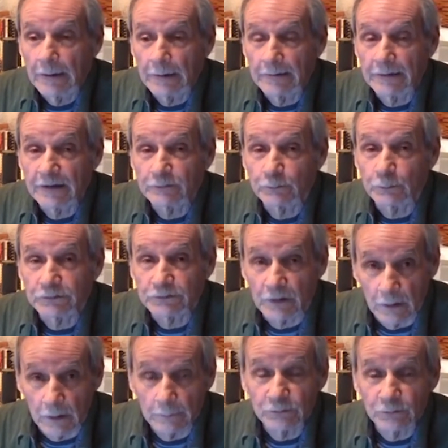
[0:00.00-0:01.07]
And that's what
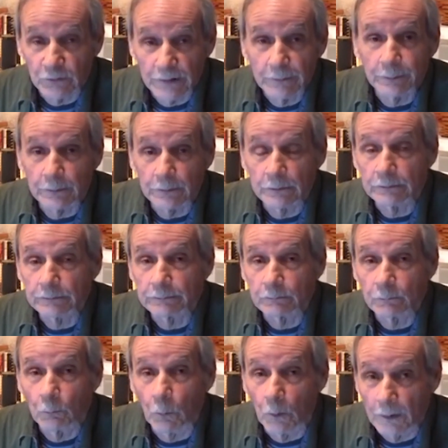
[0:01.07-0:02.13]
Tom Draper
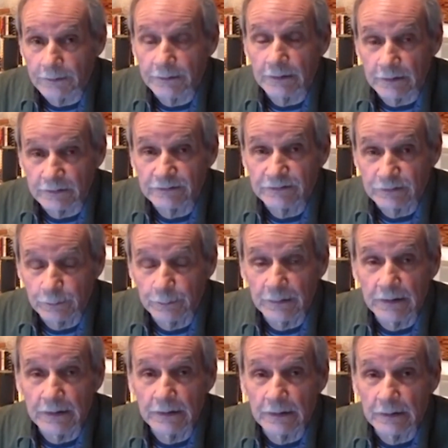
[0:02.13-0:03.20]
wanted us to
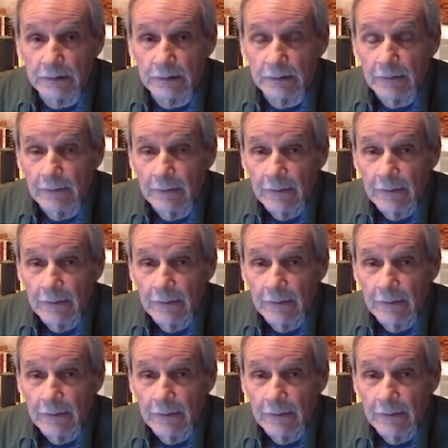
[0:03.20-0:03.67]
be, and,